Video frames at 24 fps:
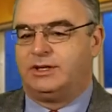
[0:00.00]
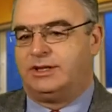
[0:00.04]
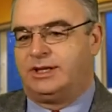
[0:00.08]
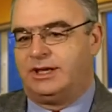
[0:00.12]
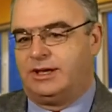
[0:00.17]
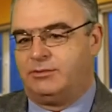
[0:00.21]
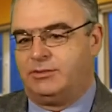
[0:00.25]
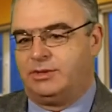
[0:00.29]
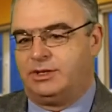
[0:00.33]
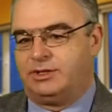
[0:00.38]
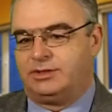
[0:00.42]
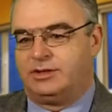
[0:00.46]
and
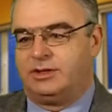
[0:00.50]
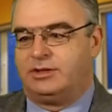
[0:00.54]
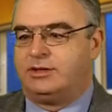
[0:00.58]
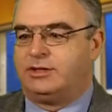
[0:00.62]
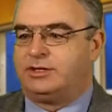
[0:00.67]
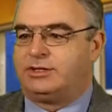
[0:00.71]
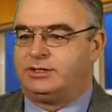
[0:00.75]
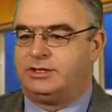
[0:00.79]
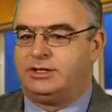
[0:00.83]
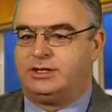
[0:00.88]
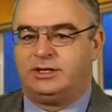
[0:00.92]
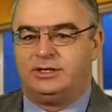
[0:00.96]
that means that
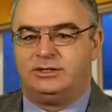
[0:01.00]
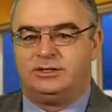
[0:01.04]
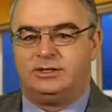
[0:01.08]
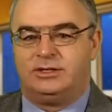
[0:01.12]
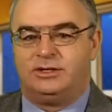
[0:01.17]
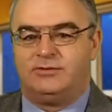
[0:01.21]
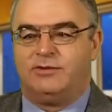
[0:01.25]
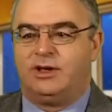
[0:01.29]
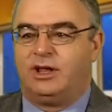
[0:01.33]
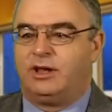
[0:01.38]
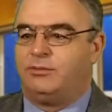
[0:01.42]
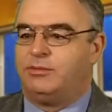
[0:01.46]
they're seeking to
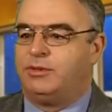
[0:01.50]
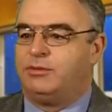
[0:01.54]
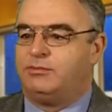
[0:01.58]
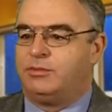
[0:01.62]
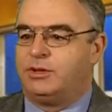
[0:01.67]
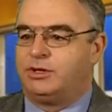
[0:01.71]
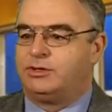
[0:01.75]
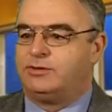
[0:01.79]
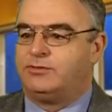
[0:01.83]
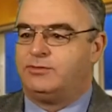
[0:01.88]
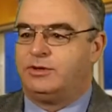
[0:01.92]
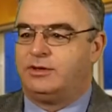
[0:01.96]
develop
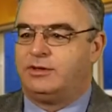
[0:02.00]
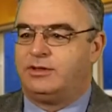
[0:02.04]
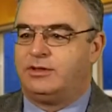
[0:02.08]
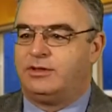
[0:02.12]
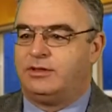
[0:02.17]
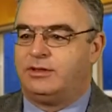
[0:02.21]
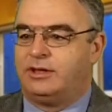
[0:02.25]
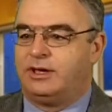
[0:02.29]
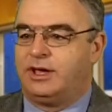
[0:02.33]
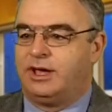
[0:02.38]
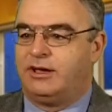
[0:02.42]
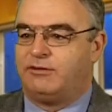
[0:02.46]
them much
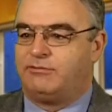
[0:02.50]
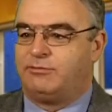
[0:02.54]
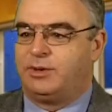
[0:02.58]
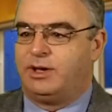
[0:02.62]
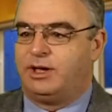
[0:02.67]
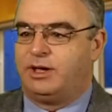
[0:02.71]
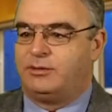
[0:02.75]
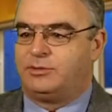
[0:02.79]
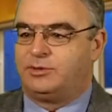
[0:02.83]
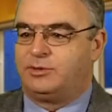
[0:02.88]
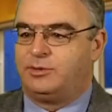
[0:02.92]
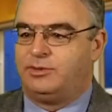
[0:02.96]
further than they have
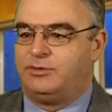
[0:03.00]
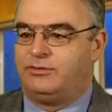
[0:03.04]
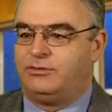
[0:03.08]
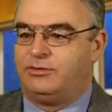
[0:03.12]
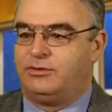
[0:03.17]
perhaps